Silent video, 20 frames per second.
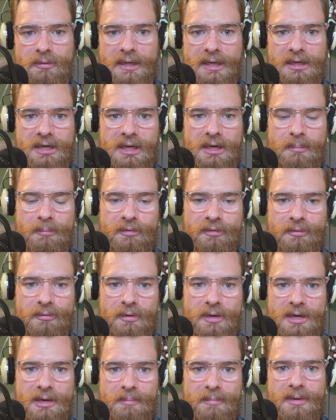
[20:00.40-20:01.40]
that comes
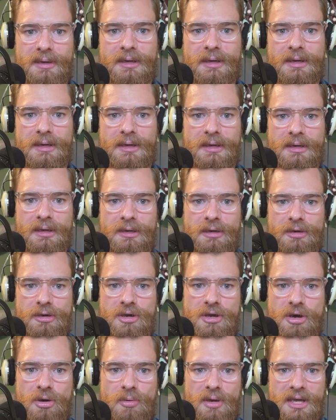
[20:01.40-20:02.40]
from
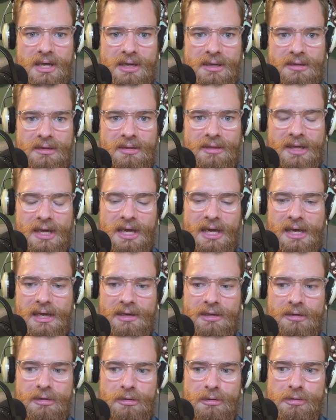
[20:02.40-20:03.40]
knowing
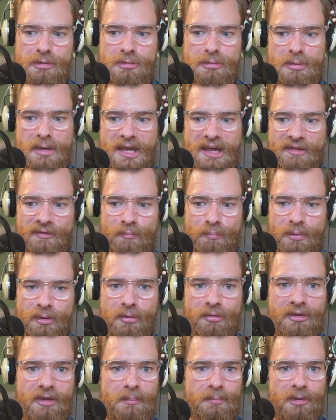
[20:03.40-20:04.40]
that you have
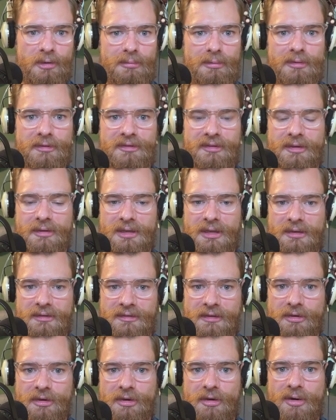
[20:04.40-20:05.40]
built up your
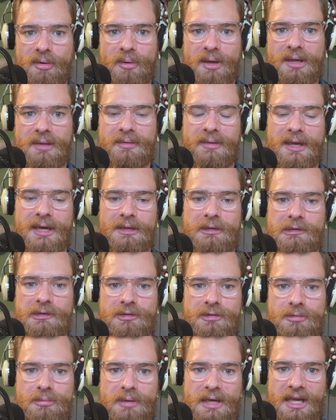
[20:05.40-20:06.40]
resilience and knowing that
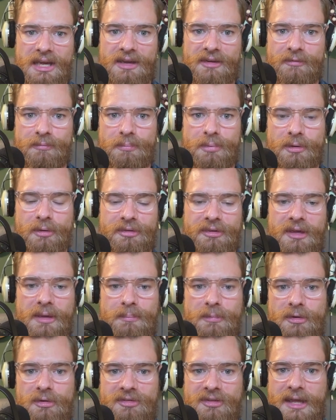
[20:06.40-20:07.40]
you have built
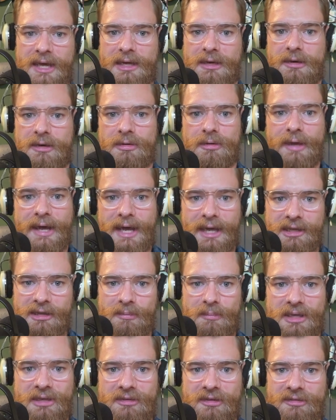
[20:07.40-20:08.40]
up your technical
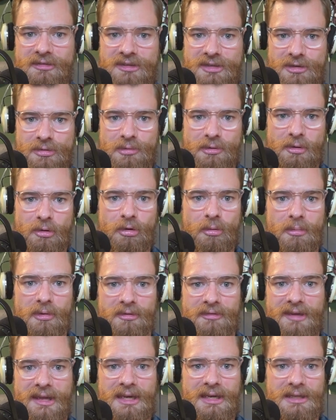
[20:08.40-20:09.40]
acumen to deal with
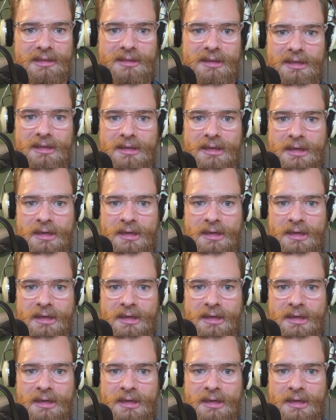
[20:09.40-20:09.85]
almost anything.